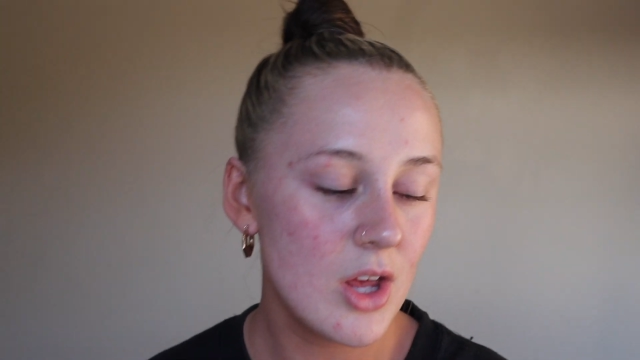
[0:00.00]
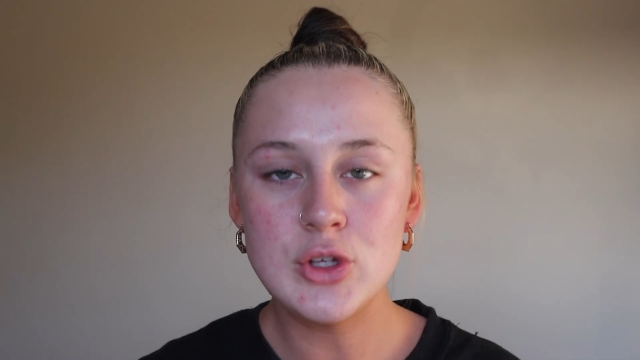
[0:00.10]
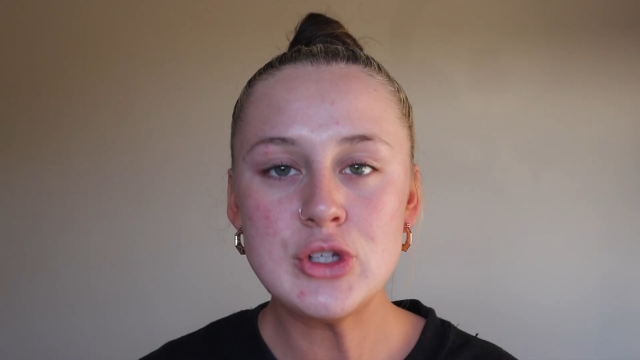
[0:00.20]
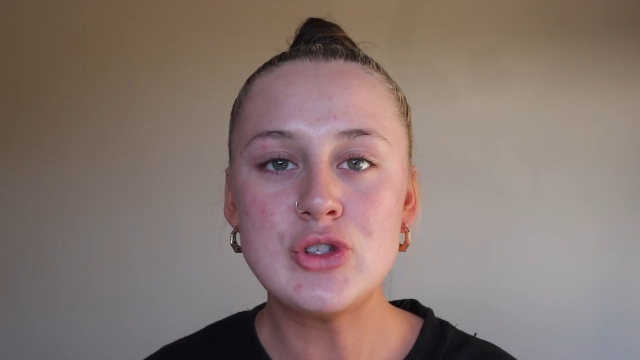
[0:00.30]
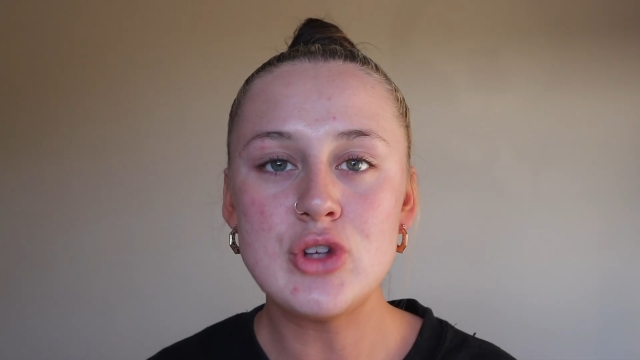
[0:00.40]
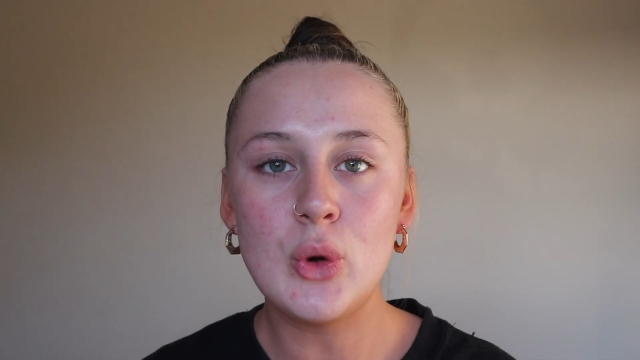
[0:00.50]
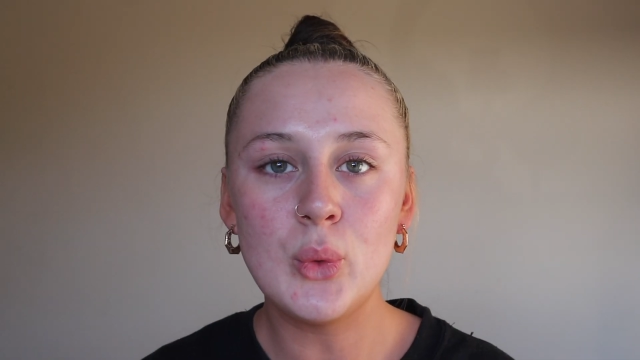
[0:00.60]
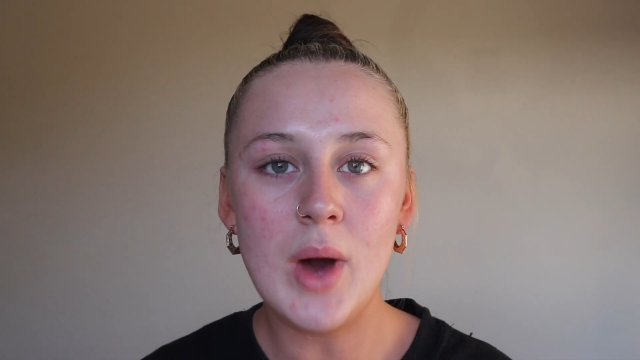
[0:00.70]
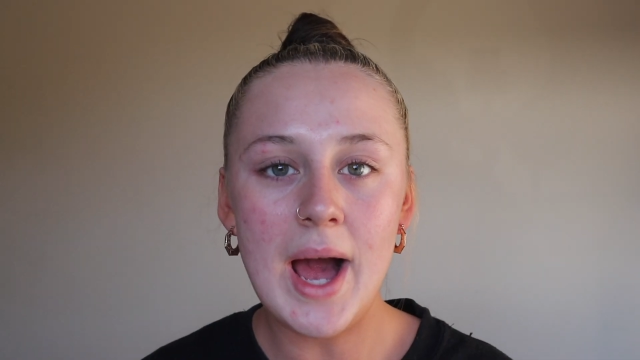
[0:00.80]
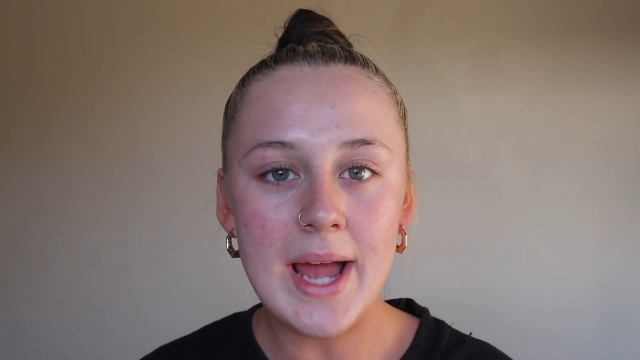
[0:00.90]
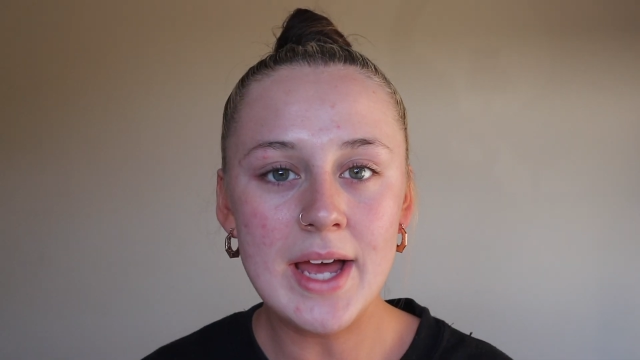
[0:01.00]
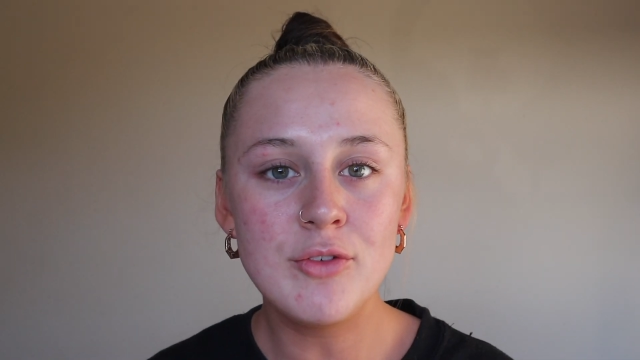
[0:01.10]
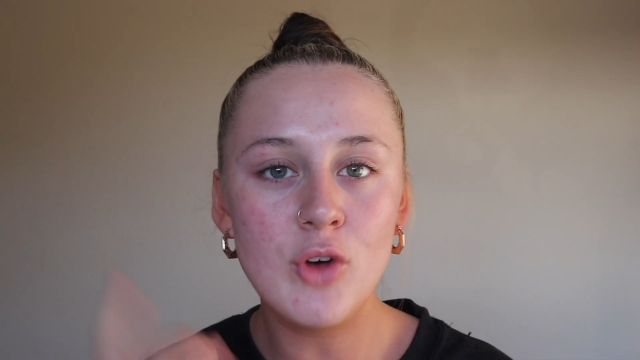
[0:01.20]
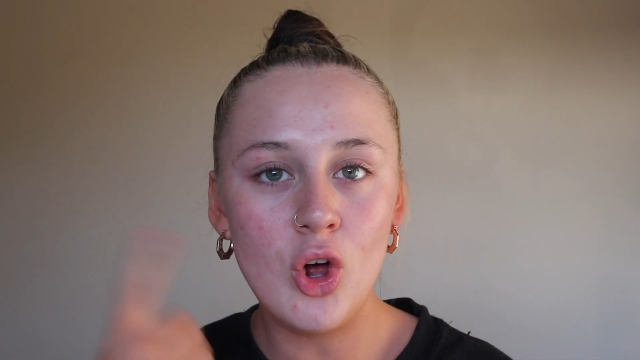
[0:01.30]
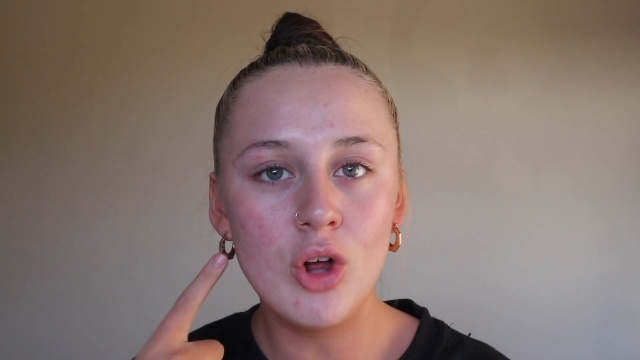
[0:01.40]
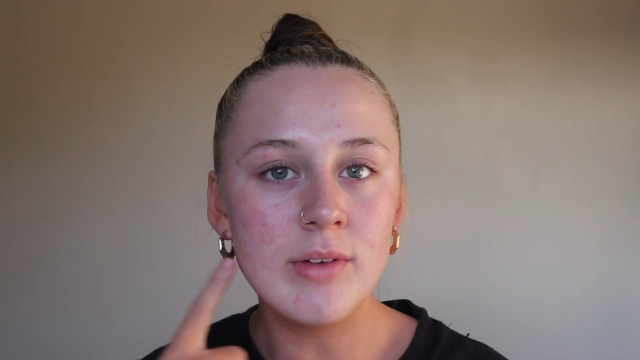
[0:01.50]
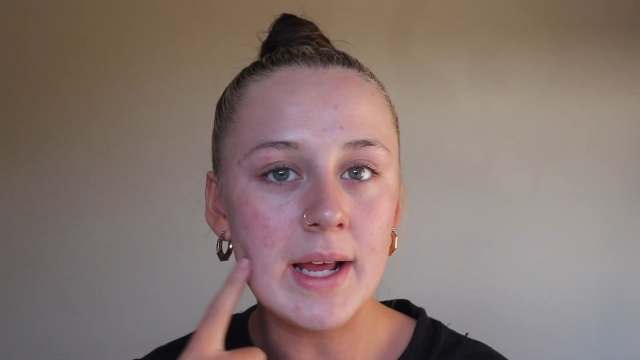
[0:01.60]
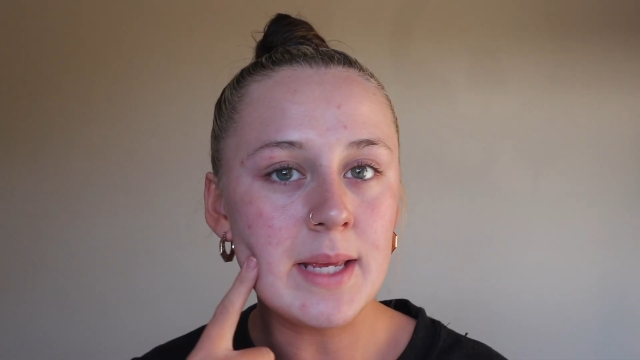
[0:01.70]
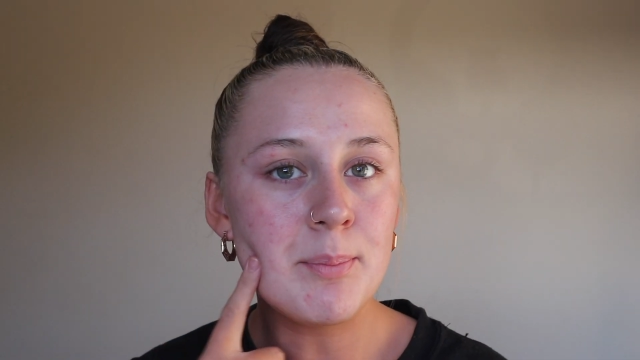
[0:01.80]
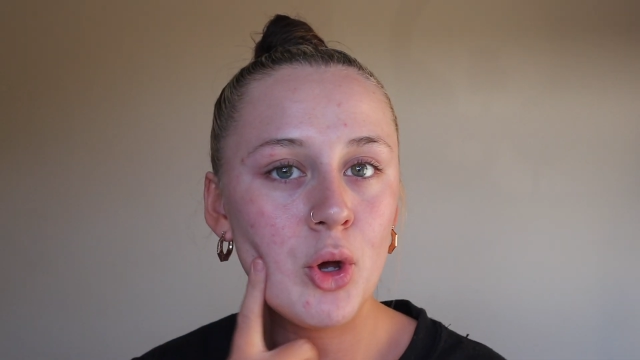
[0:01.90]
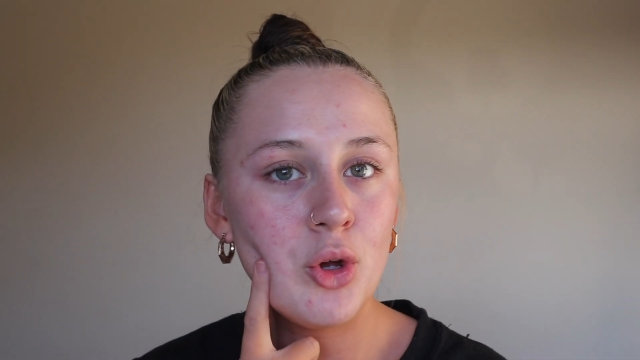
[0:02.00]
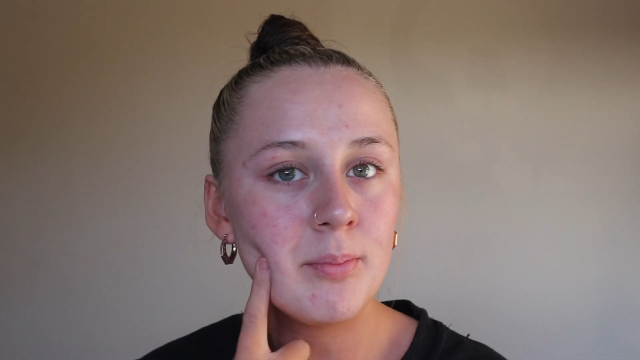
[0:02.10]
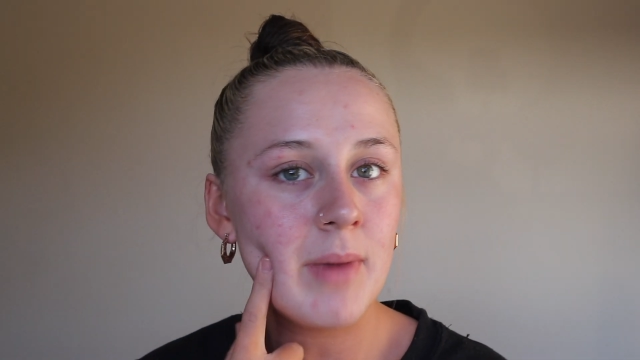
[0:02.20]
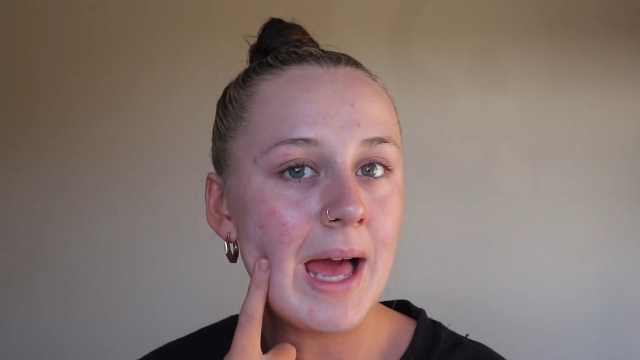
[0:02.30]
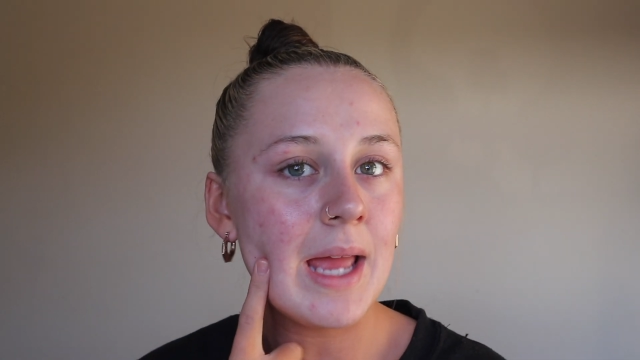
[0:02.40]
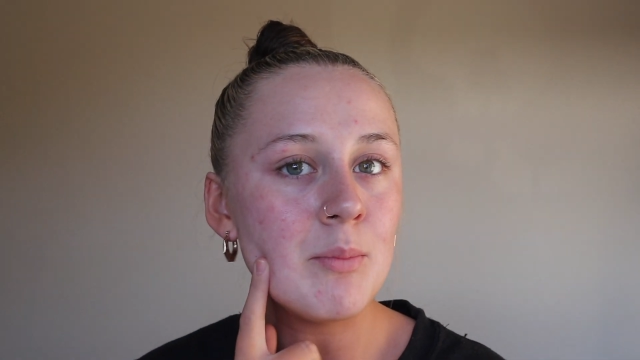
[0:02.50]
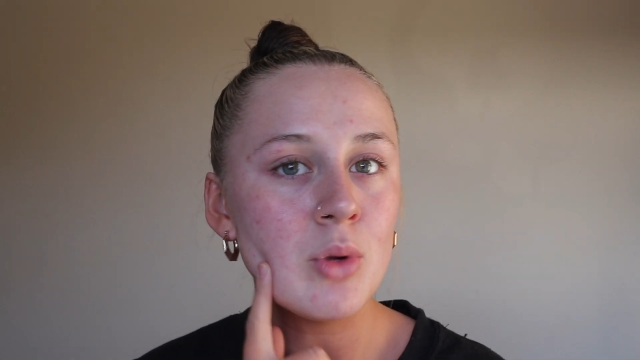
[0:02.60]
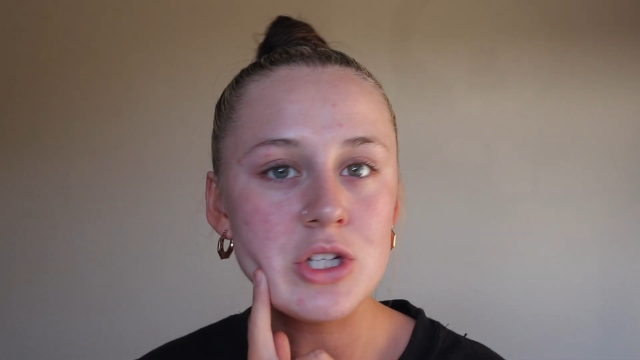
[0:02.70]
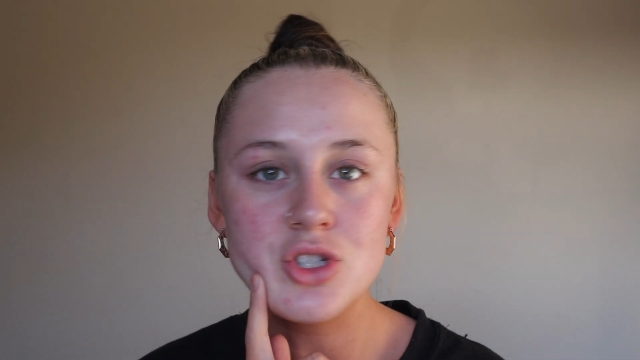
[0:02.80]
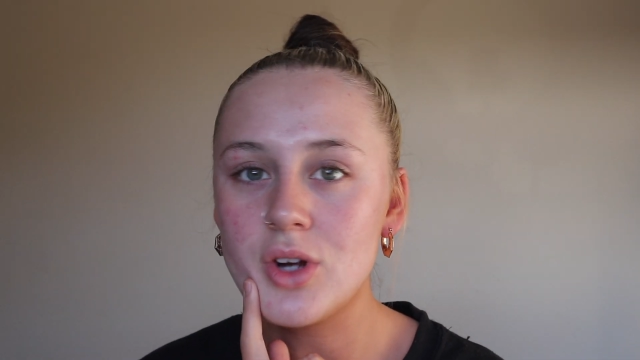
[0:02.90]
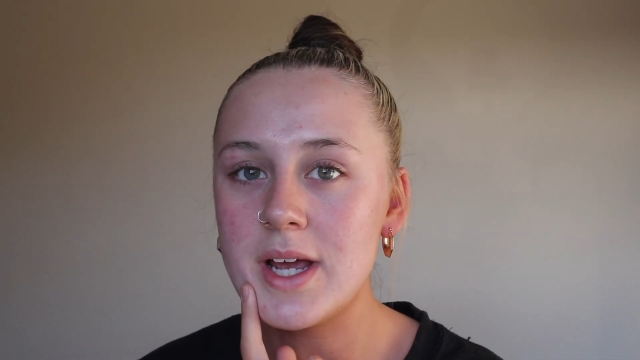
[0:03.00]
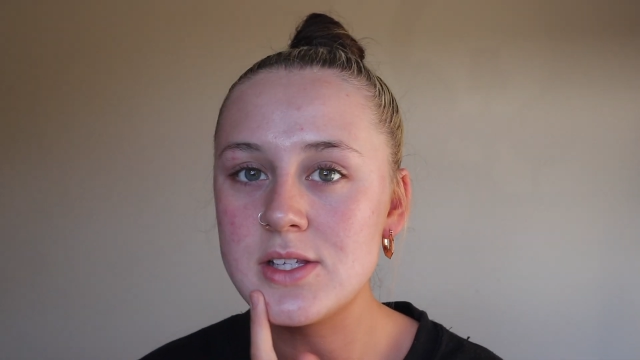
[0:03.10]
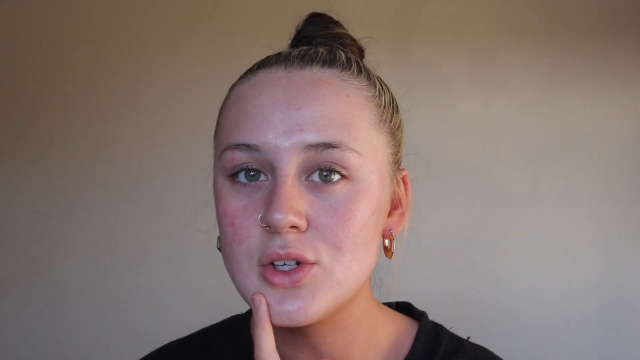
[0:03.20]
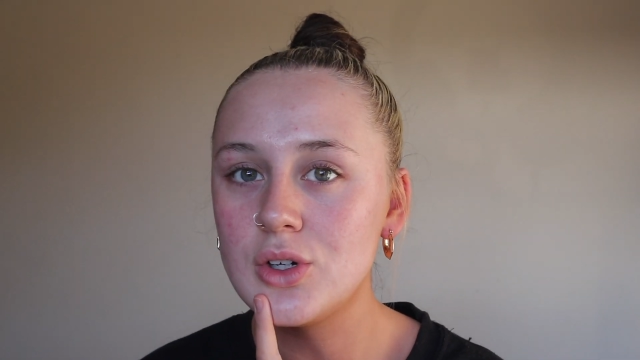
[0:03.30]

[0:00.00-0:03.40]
So I have already put my moisturizer